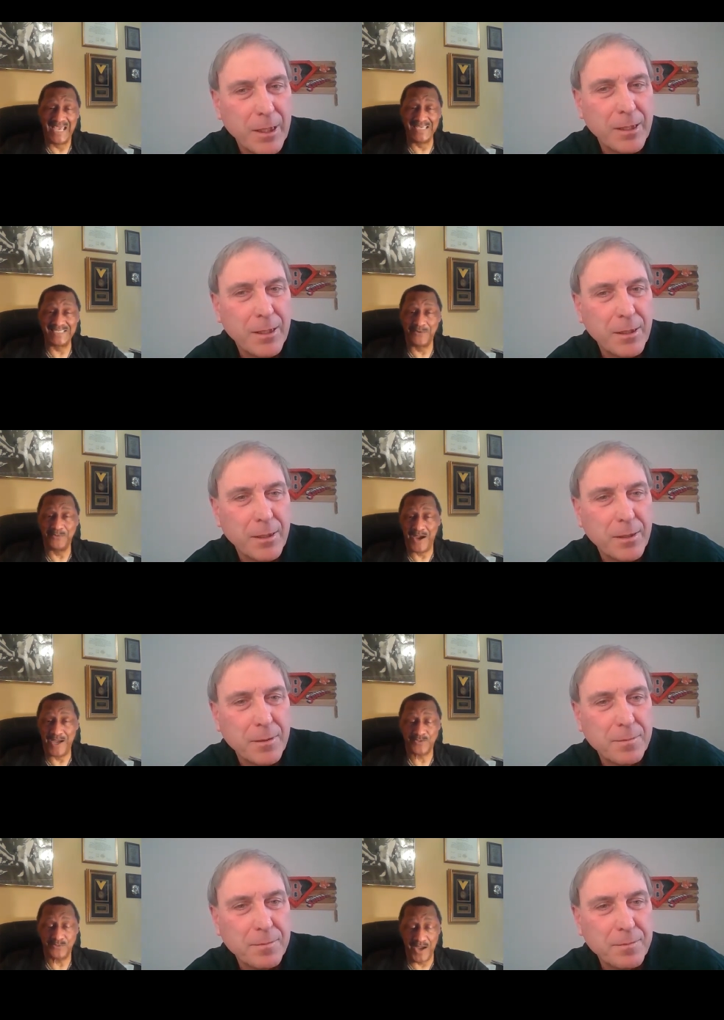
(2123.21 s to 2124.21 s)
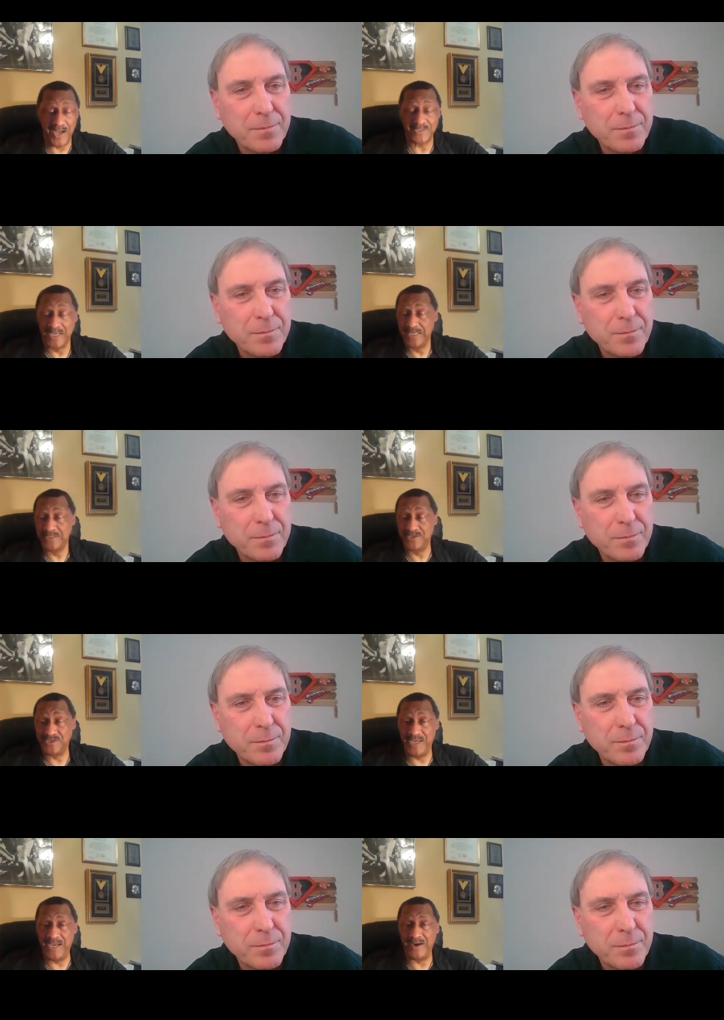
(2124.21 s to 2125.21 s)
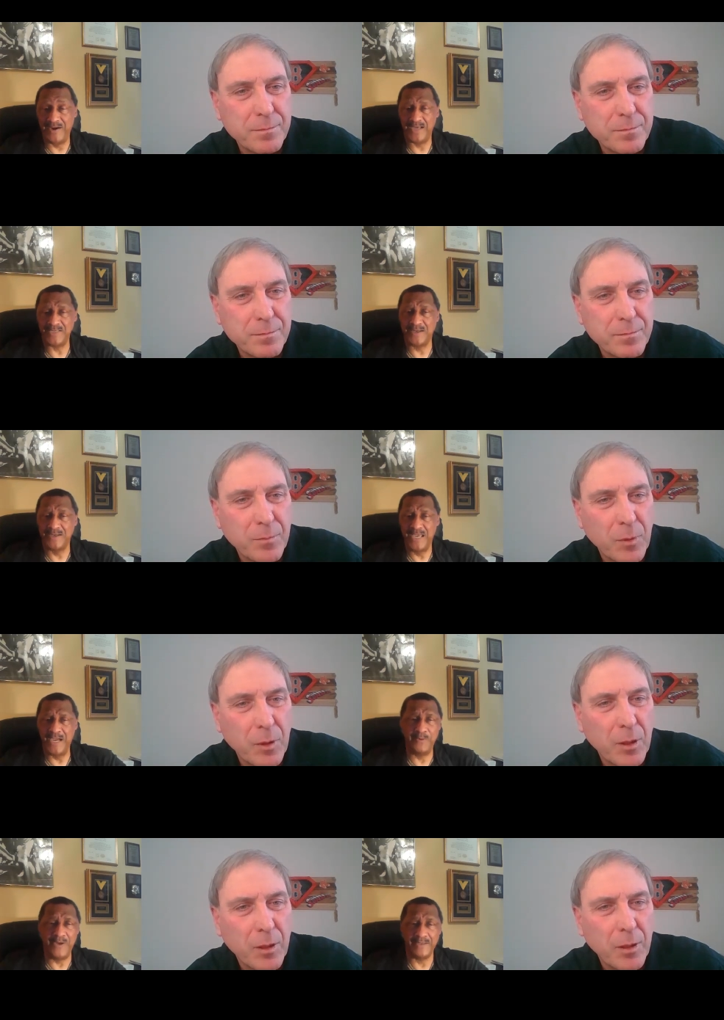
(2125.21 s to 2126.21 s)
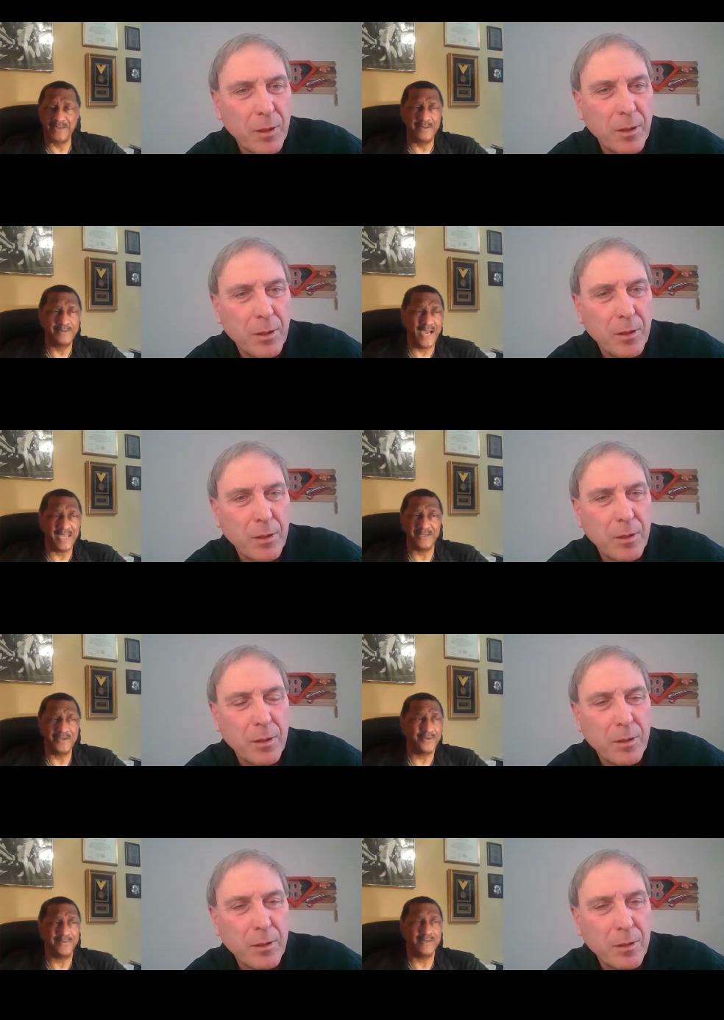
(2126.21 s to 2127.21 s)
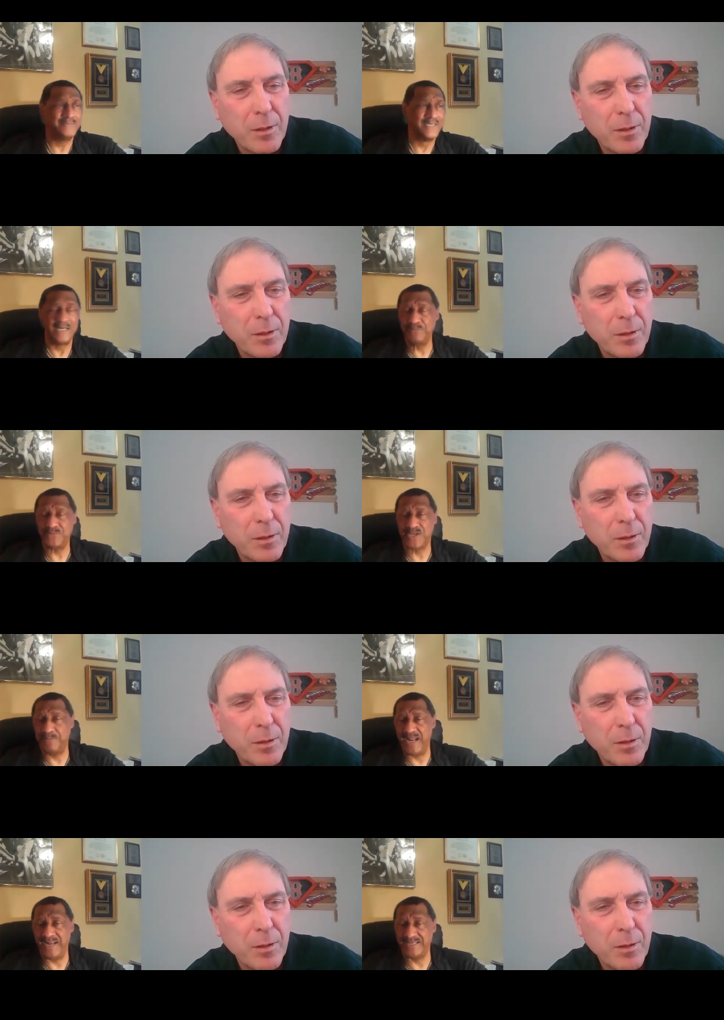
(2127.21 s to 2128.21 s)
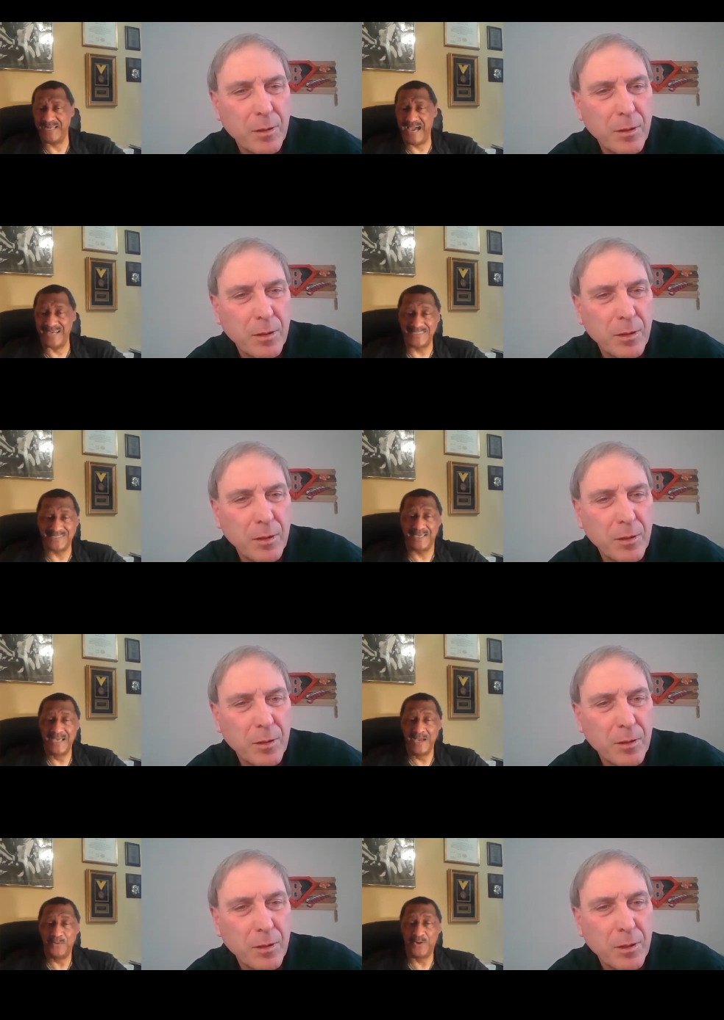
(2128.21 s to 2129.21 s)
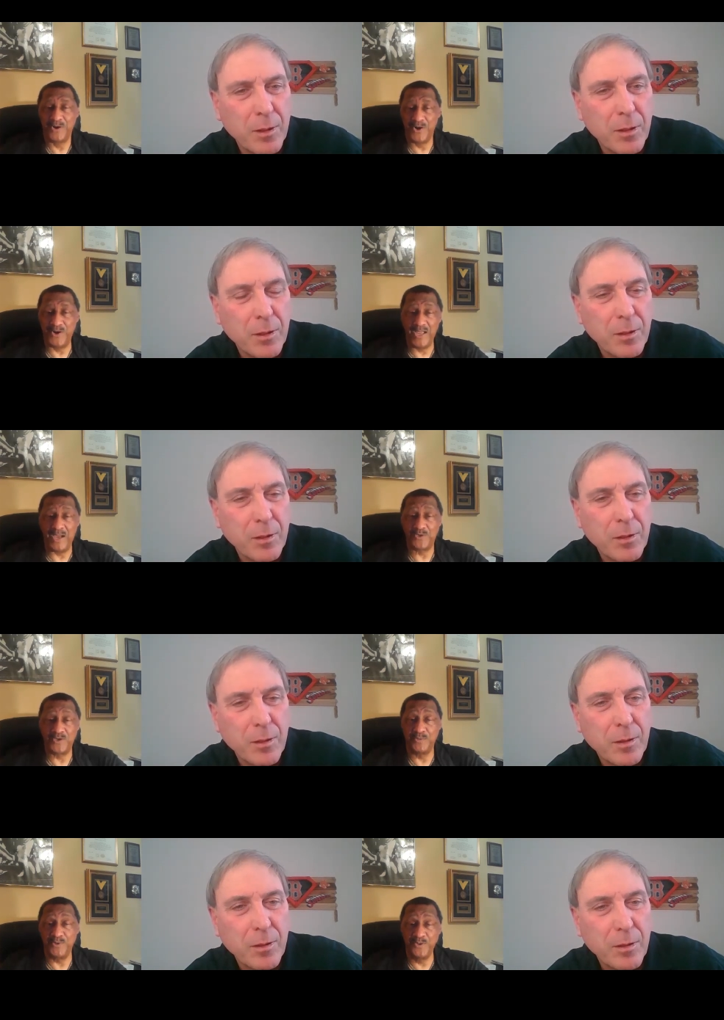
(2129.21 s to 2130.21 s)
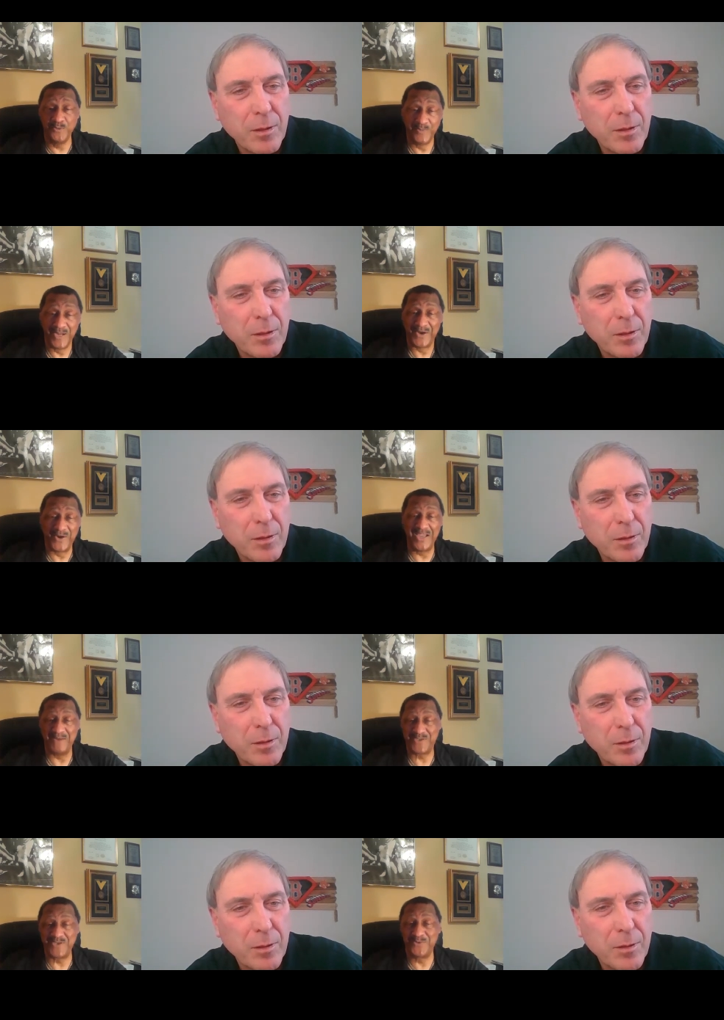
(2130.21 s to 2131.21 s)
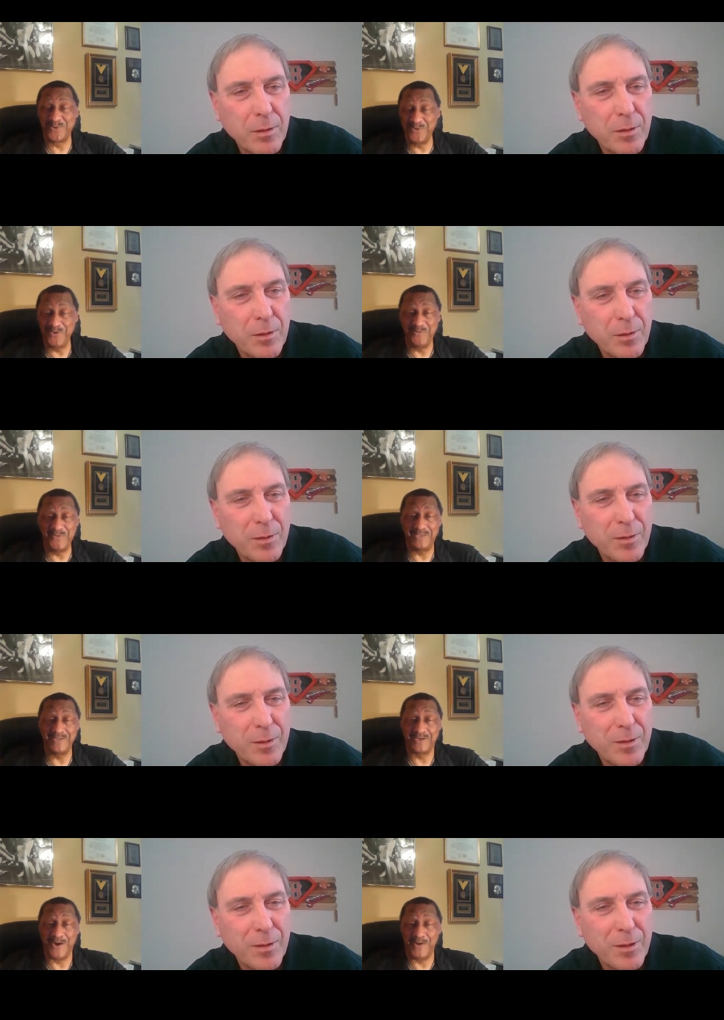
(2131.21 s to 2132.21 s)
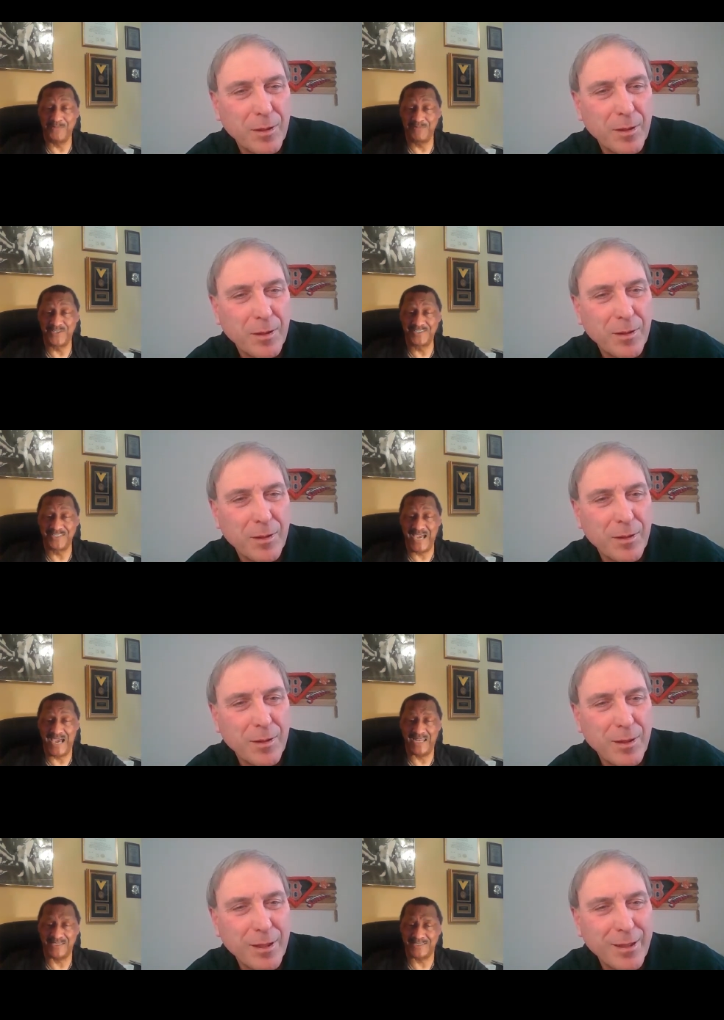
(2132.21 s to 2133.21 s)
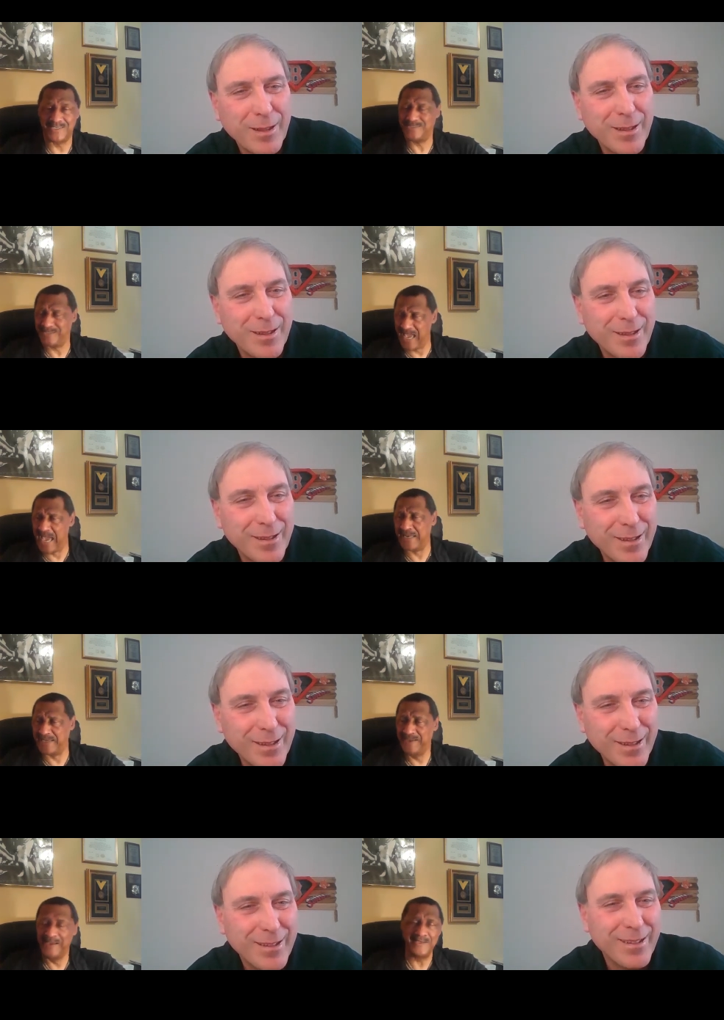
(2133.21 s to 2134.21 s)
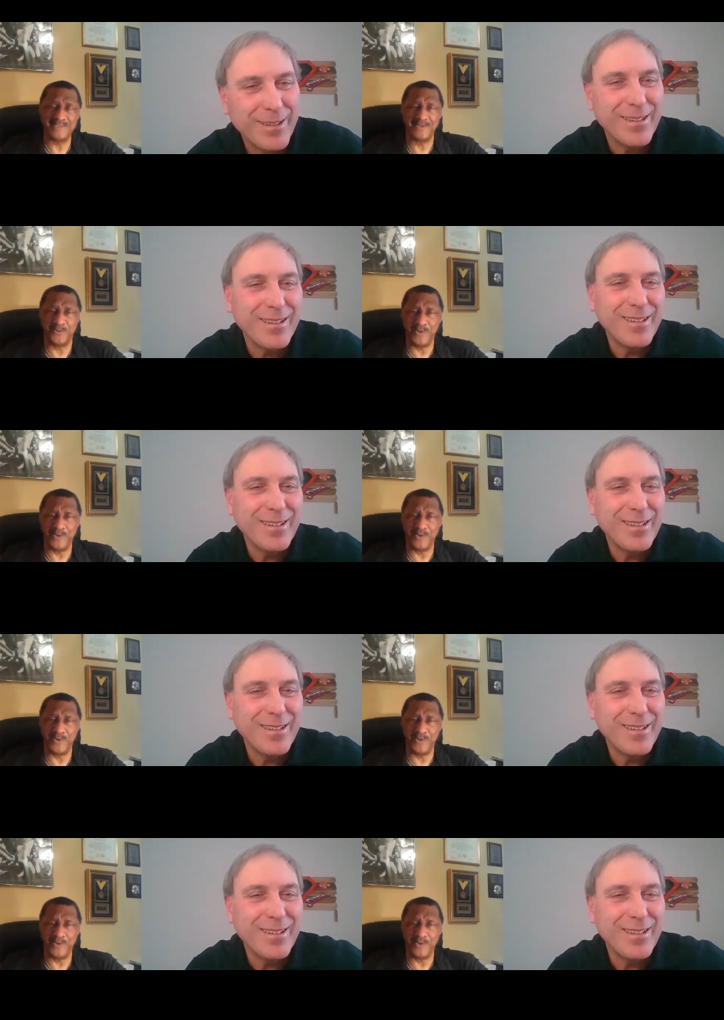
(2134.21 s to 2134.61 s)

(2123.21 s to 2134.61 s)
Speaker 1: And he said, Ross, Ross, did you hear? I said, hear what? Hear what? You know, uh, I'm just coming out of class. He said, well, hurry up to your room. Hurry up to your room. You're getting a call from Cincinnati. I said, Cincinnati? I said, oh,